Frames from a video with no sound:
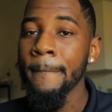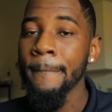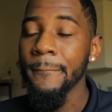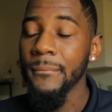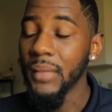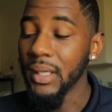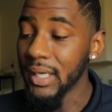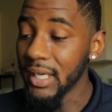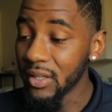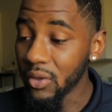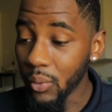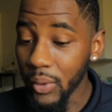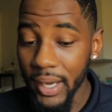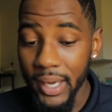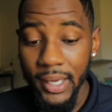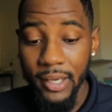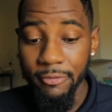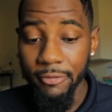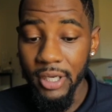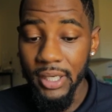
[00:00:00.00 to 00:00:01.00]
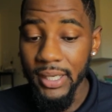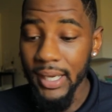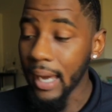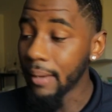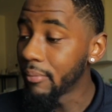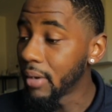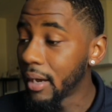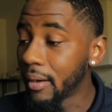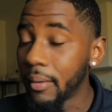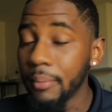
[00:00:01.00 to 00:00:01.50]
But either way, really,
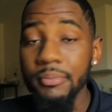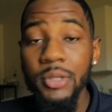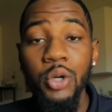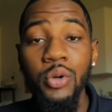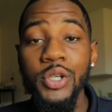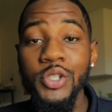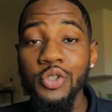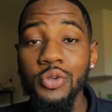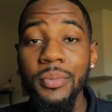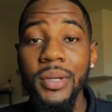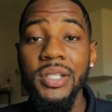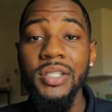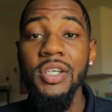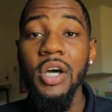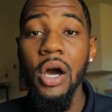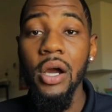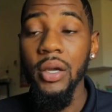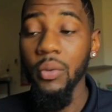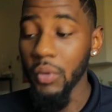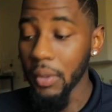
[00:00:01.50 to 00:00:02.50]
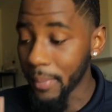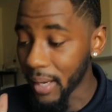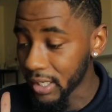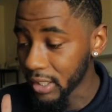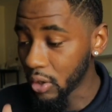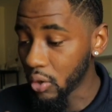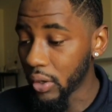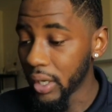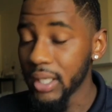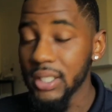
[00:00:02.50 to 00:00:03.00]
I'm doing too much talking. We about to
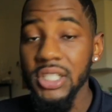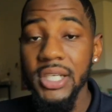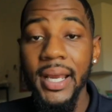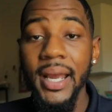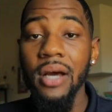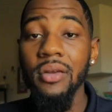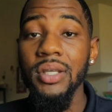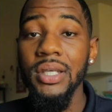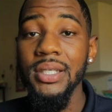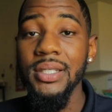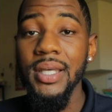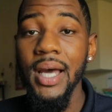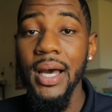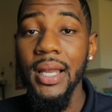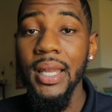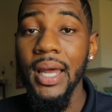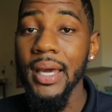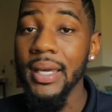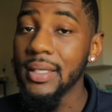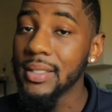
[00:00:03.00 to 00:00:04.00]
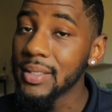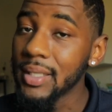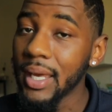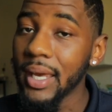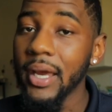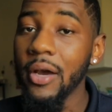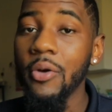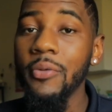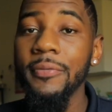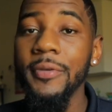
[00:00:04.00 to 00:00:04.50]
go ahead and check out these highlights. Hey,
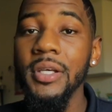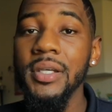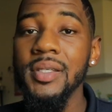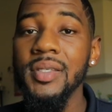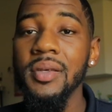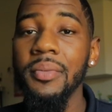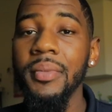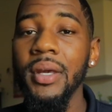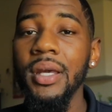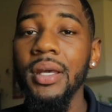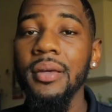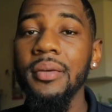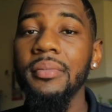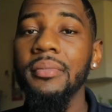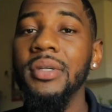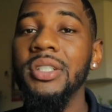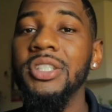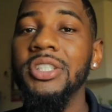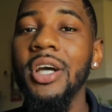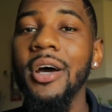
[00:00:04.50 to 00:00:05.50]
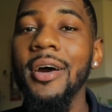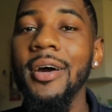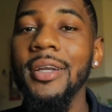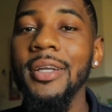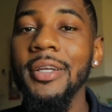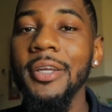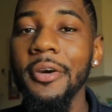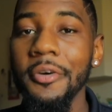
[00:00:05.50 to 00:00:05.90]
hopefully it's some heat, but y'all already know.